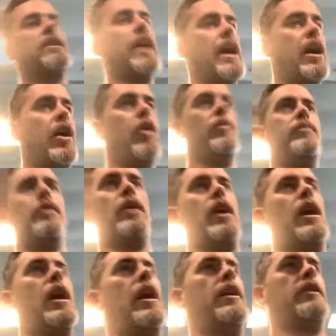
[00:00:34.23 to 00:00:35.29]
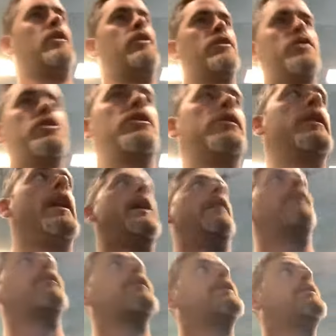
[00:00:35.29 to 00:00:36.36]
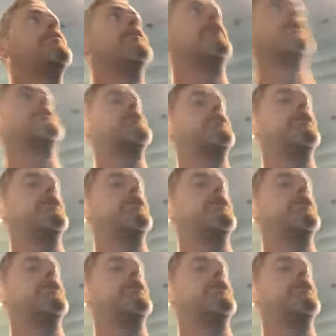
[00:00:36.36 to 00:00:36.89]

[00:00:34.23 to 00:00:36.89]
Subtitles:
to help, ensure that we're keeping things